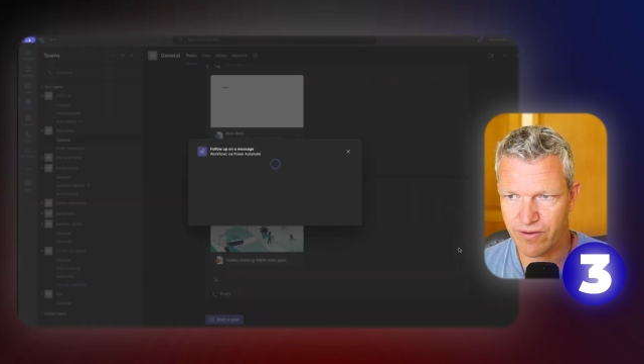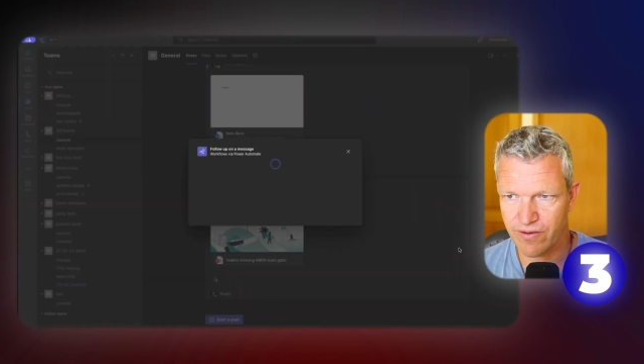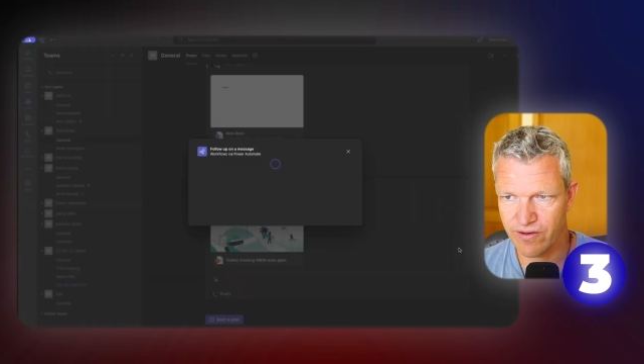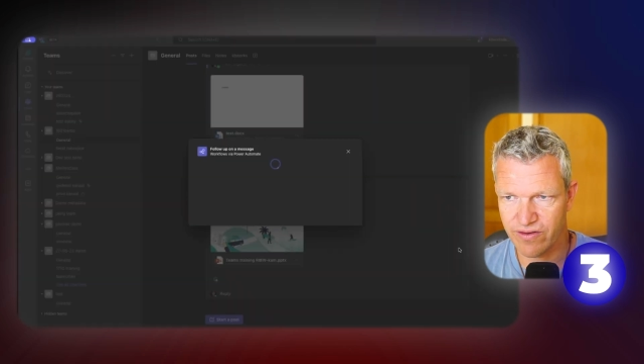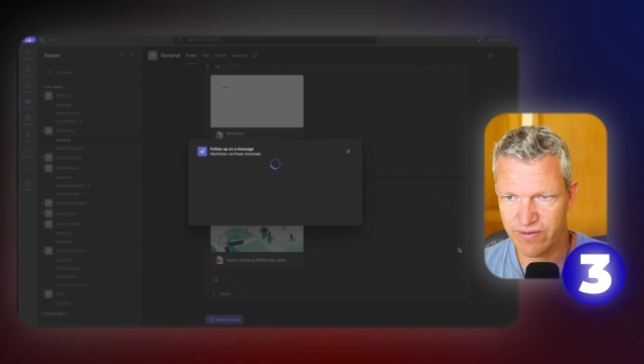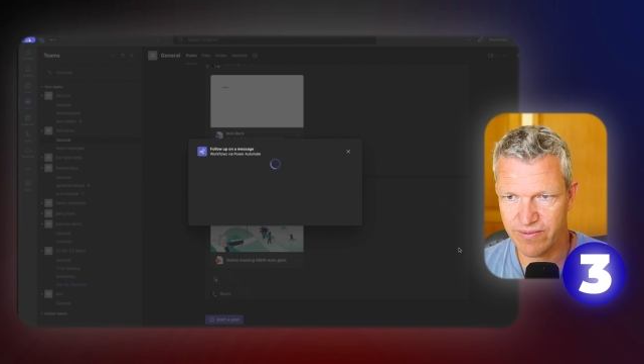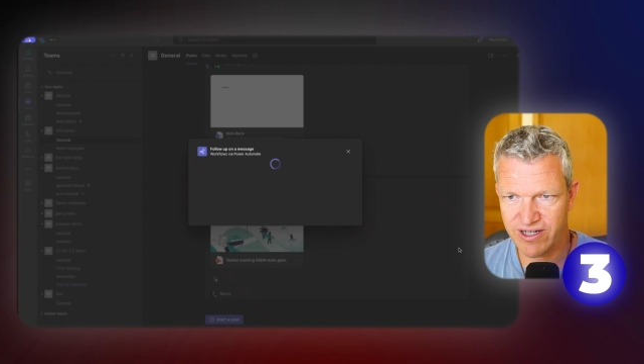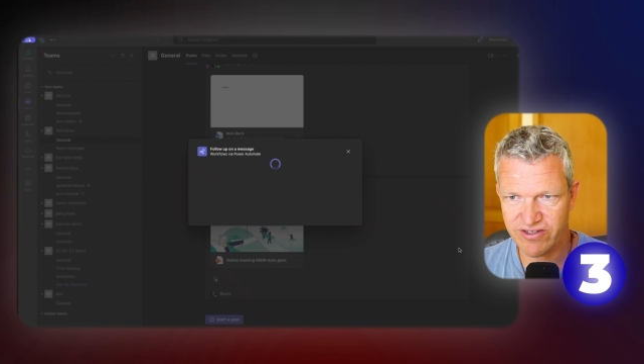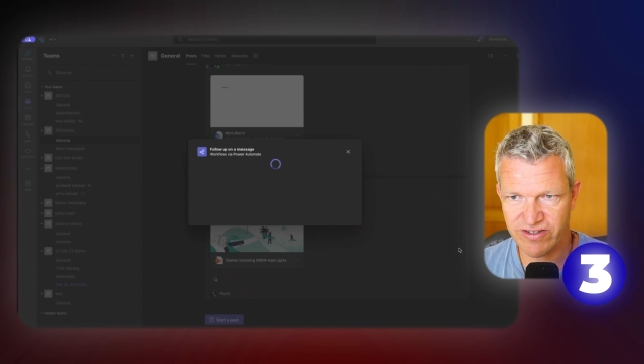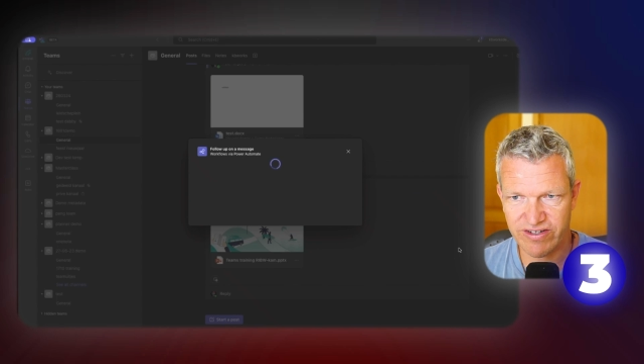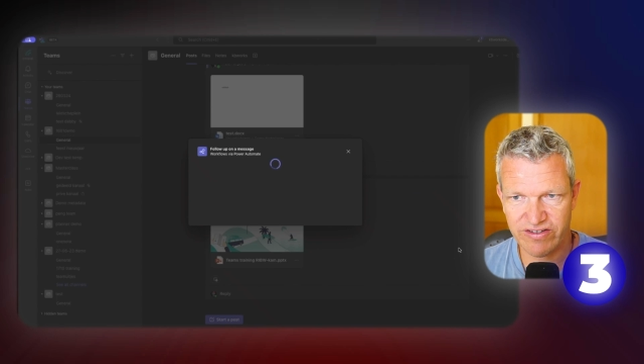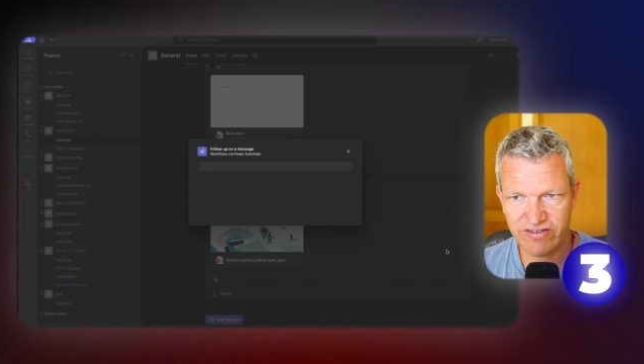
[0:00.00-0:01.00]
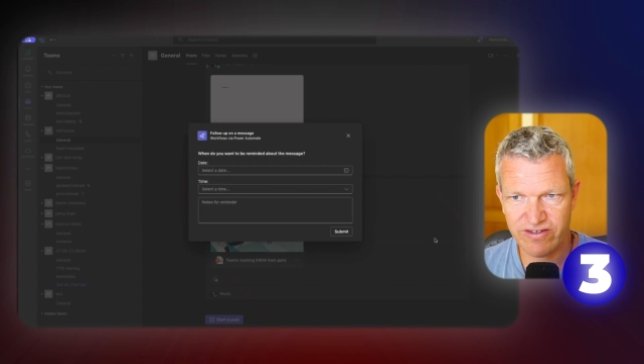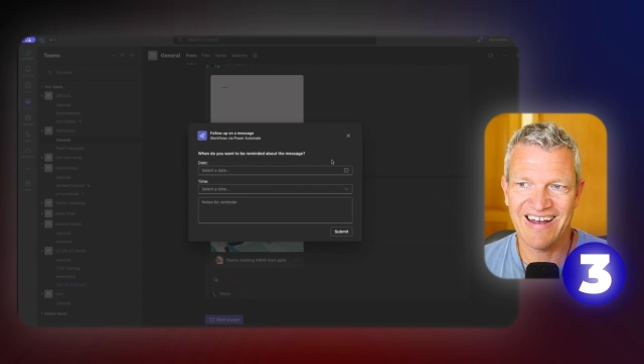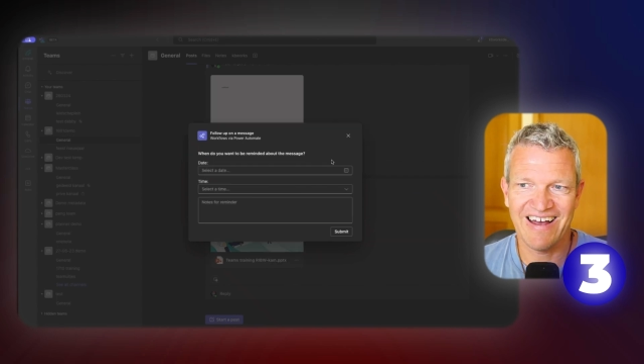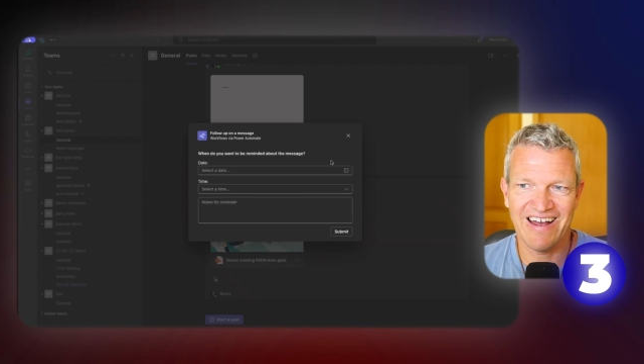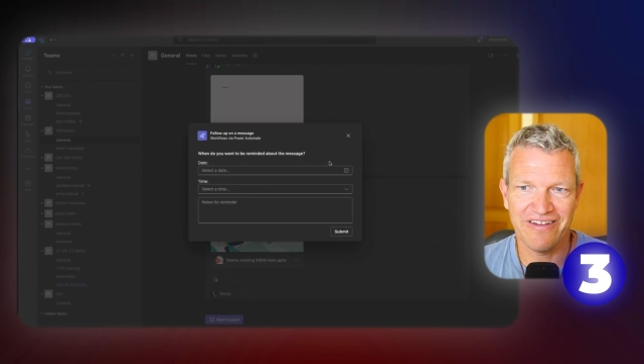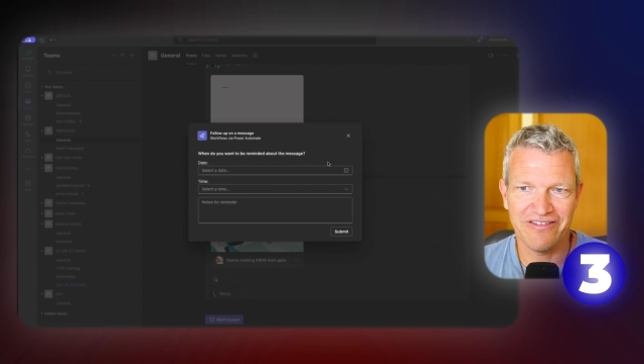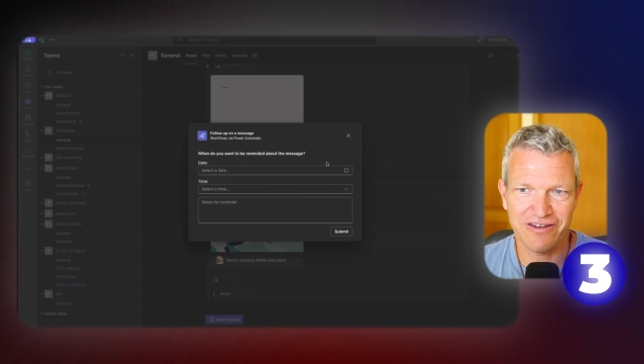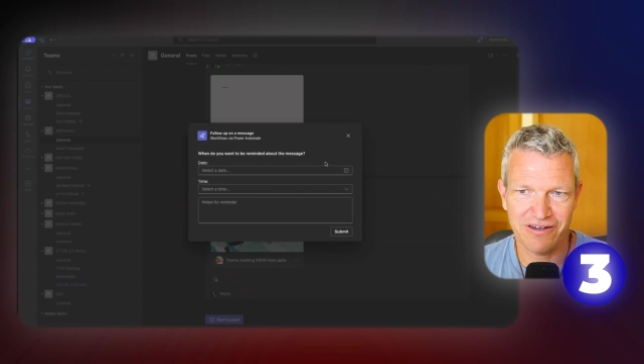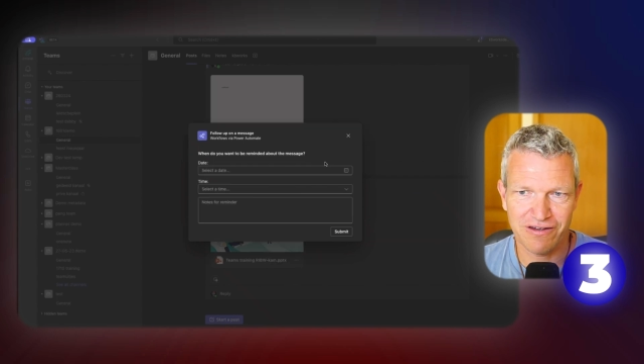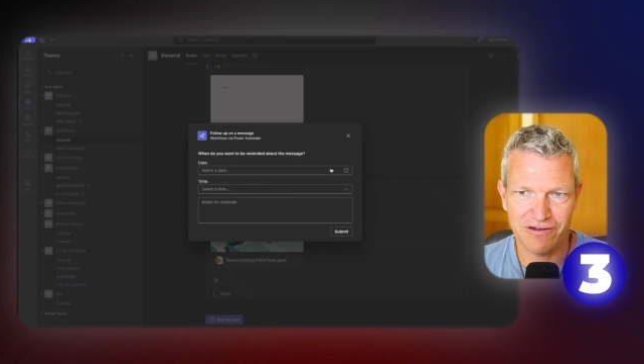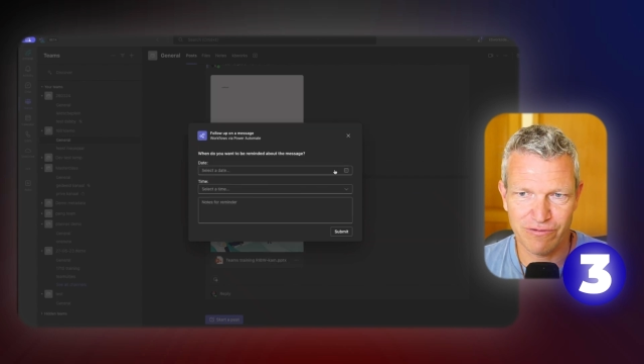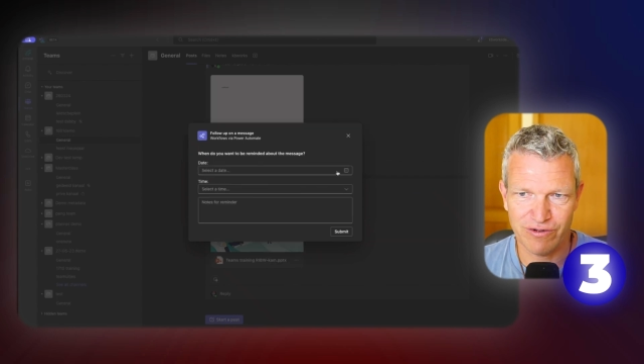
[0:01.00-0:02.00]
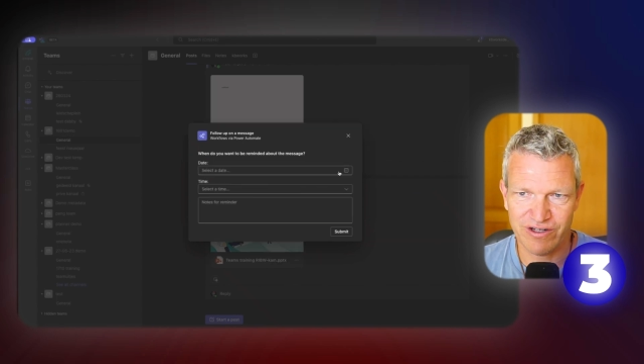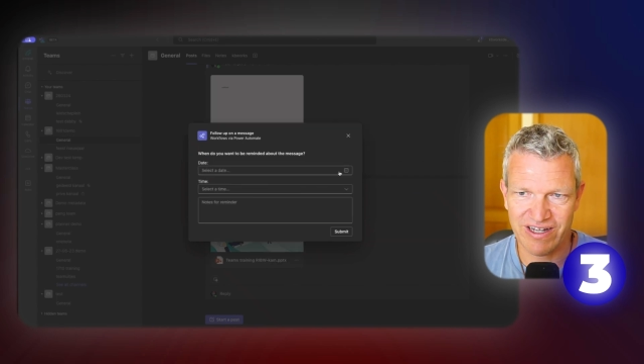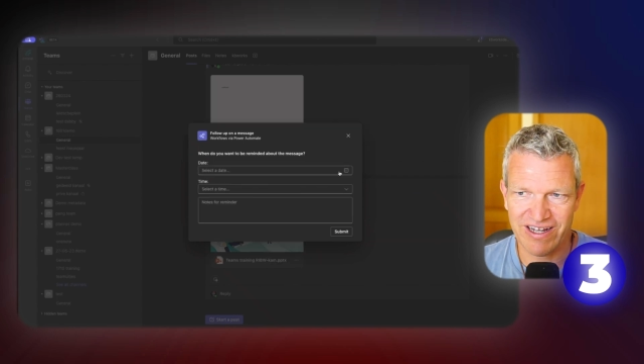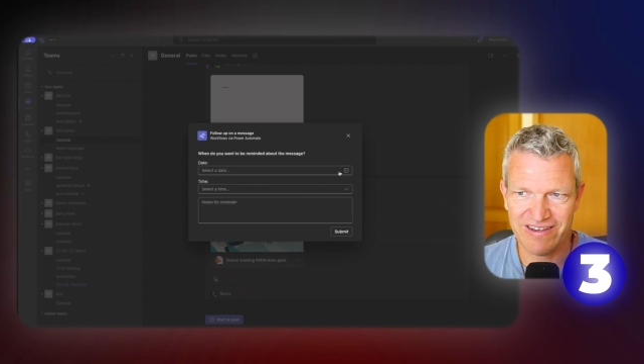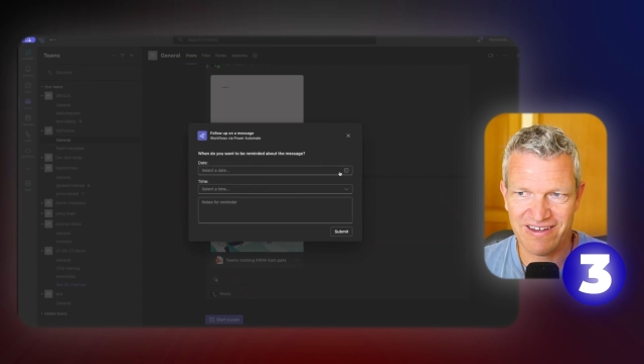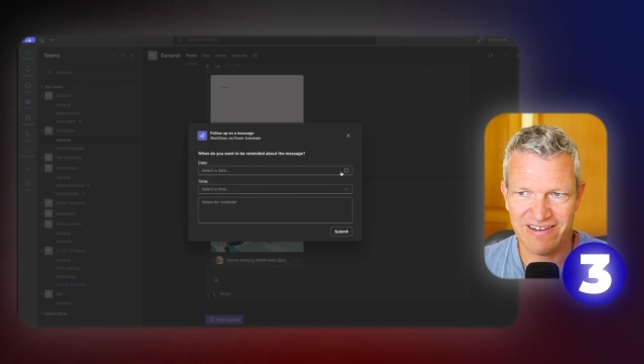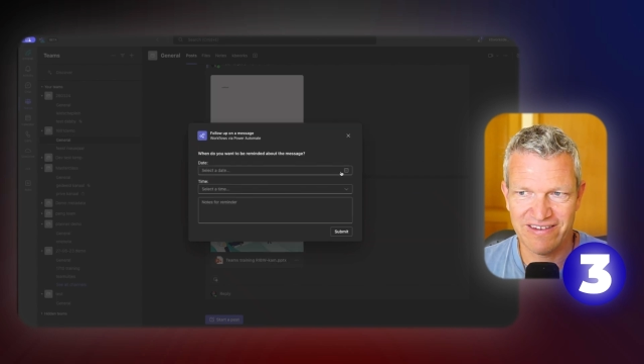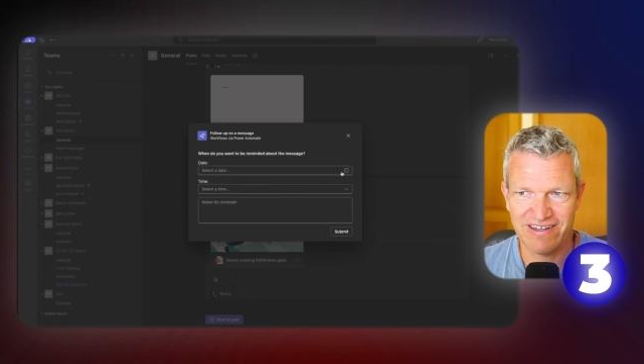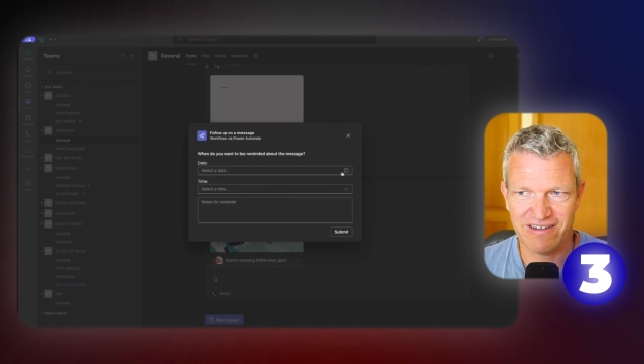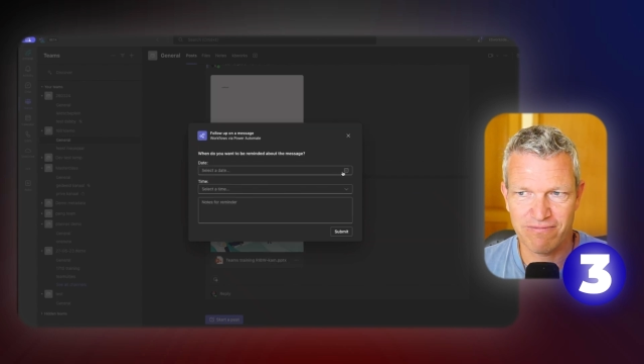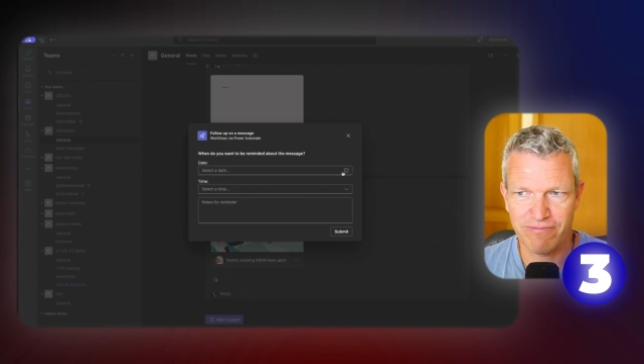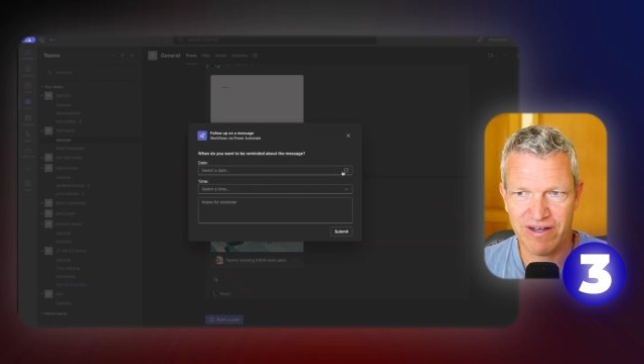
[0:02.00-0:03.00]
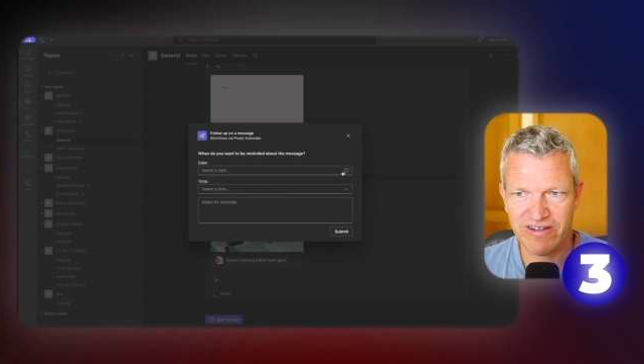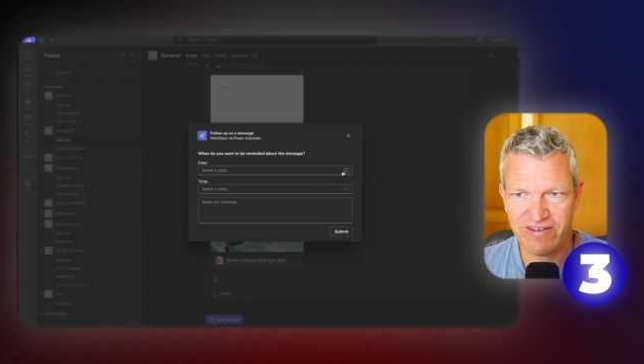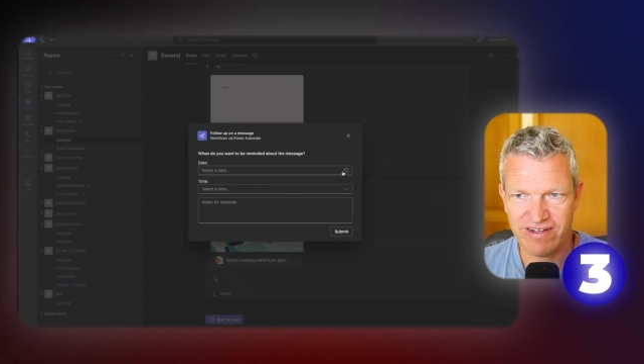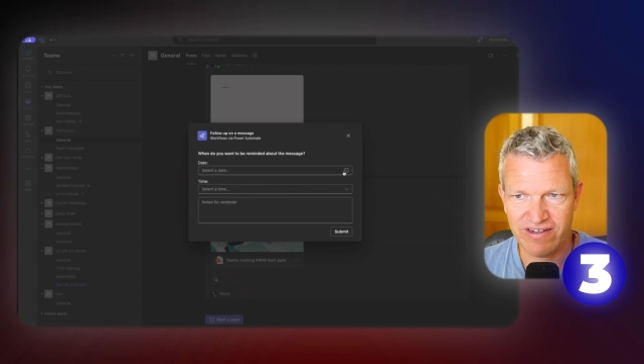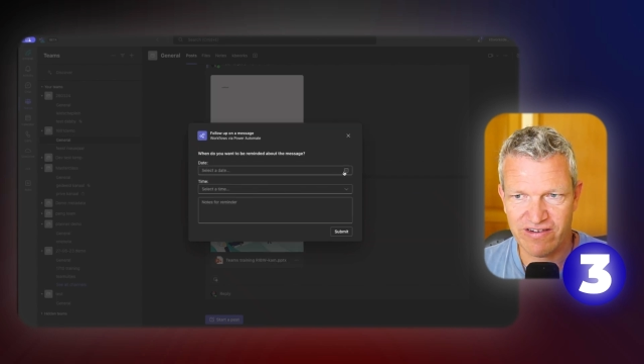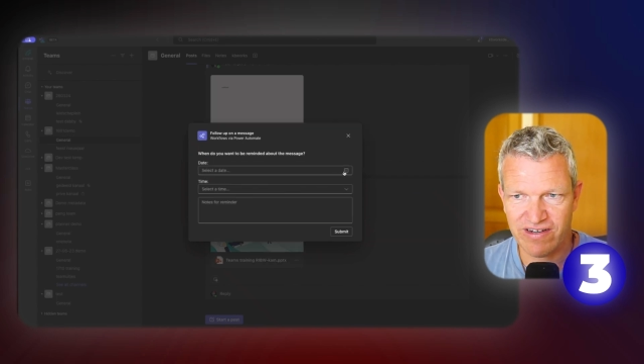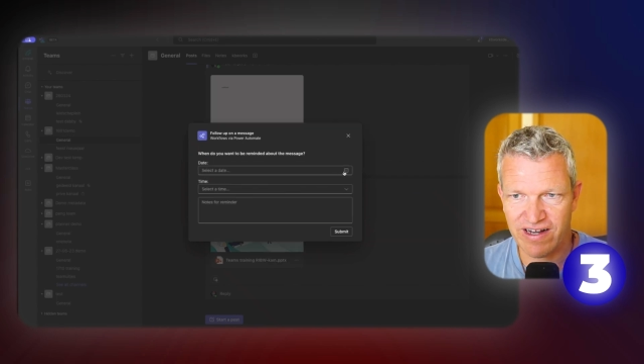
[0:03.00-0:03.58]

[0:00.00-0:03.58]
on the message and you will get this message.